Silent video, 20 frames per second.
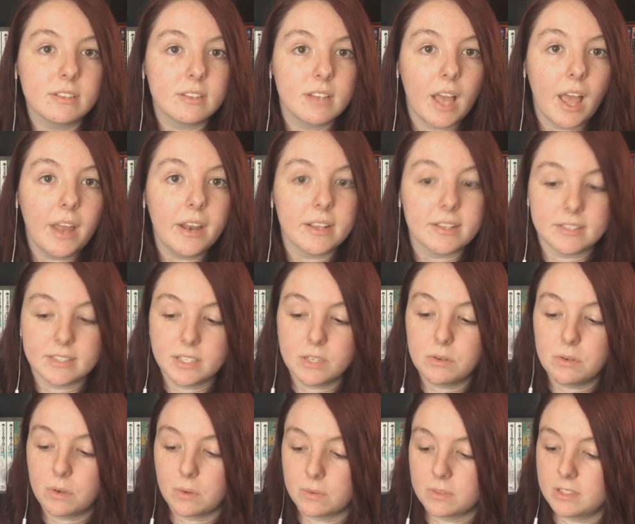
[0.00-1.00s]
Not a
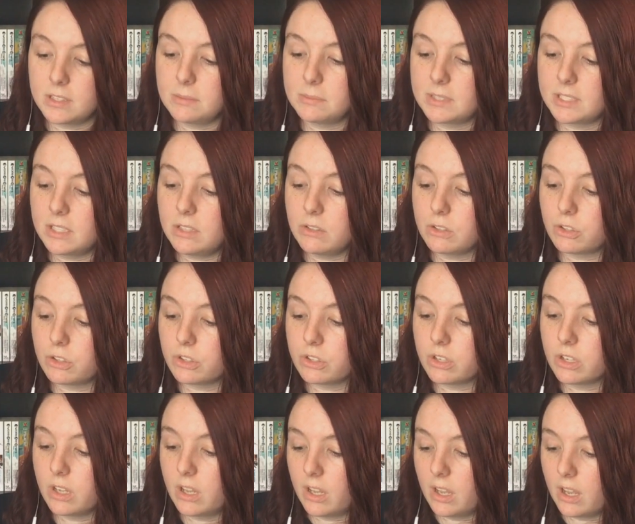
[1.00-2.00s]
zero, zip zilch.
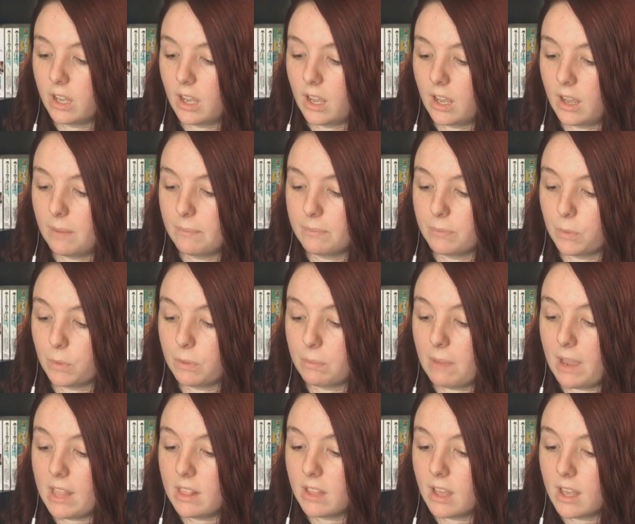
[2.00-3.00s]
Um, with
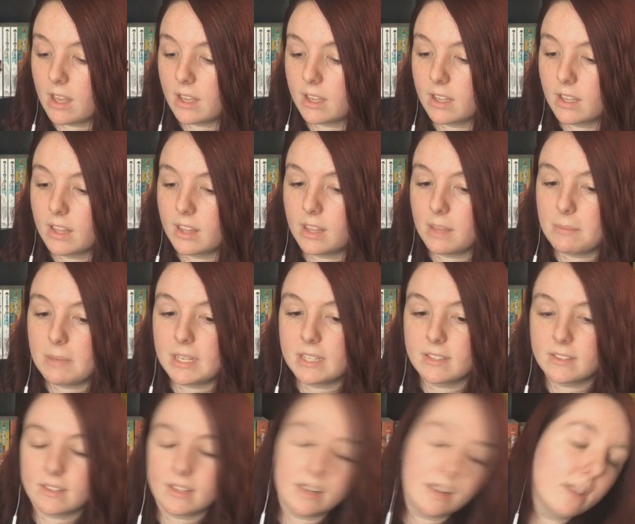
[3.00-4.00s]
my luck, that
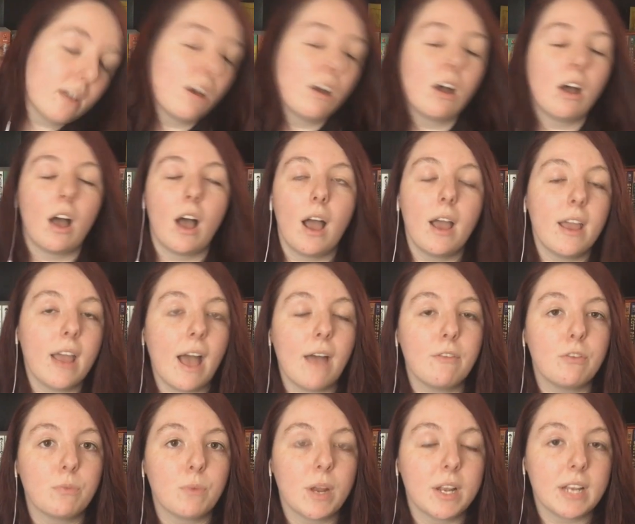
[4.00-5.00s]
means that I
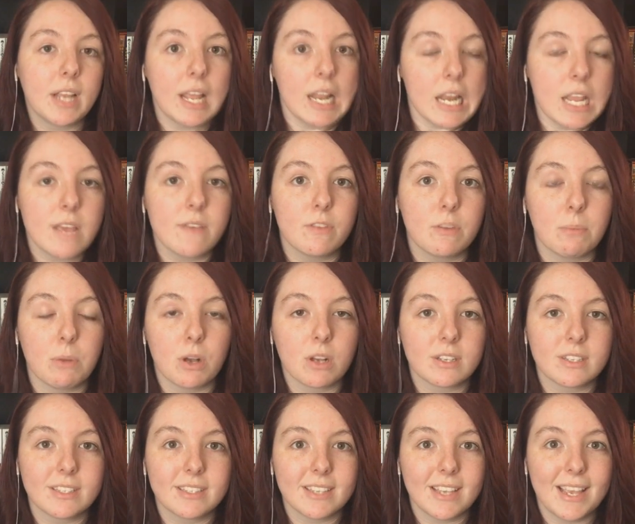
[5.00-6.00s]
haven't read any of the
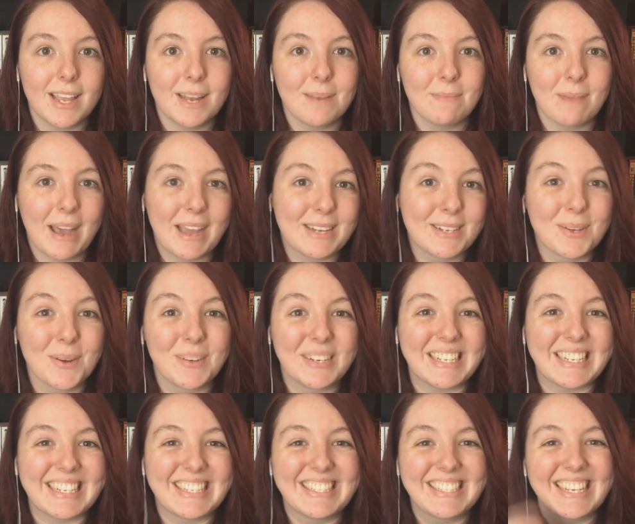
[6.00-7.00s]
books in my
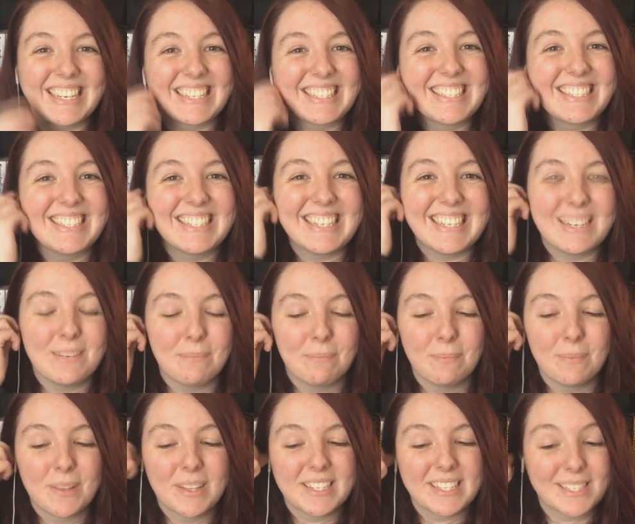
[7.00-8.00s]
2016
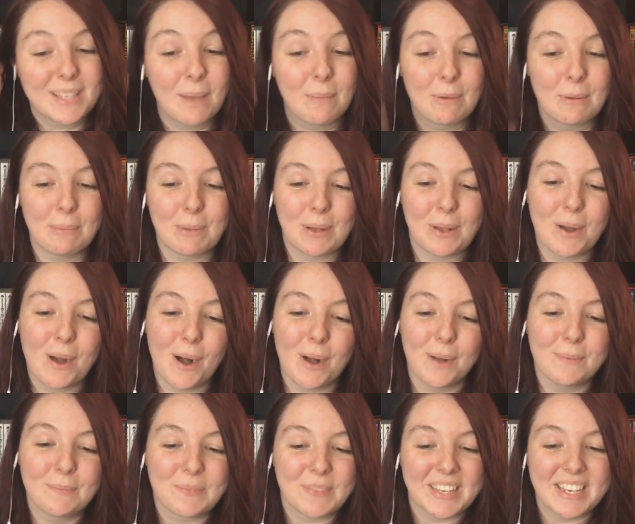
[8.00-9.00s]
summer book
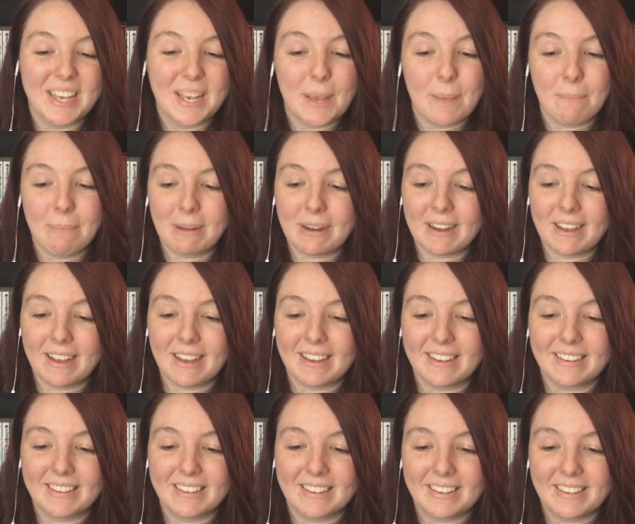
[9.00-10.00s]
haul. But
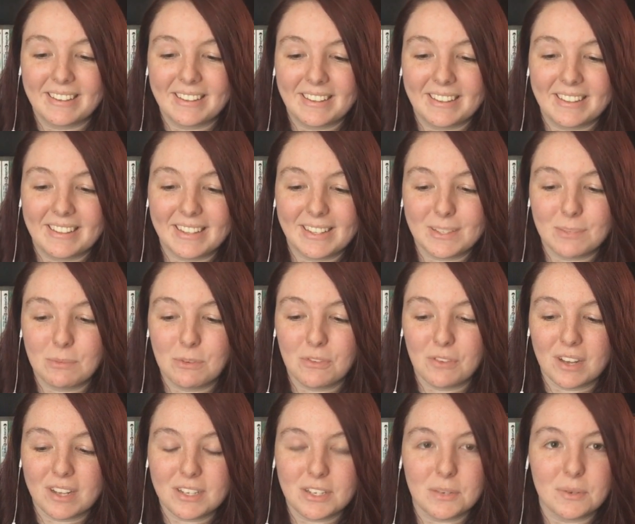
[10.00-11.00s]
uh, let's
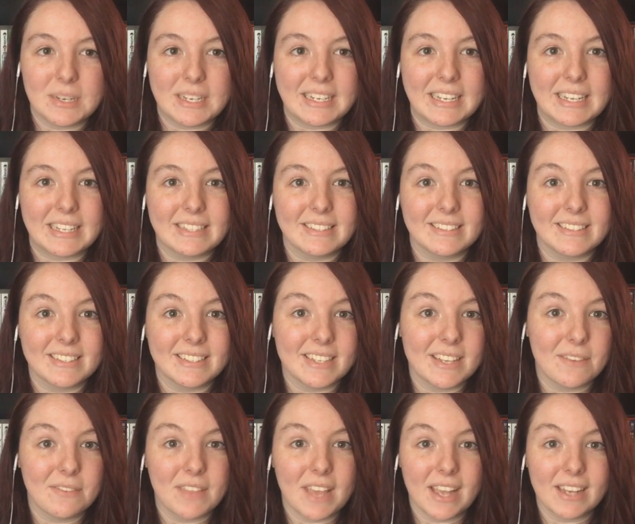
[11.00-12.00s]
move on to it and
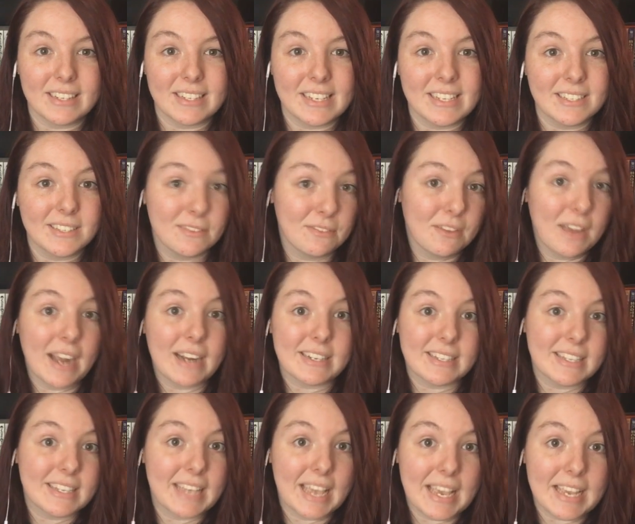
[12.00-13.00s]
see if that is in fact the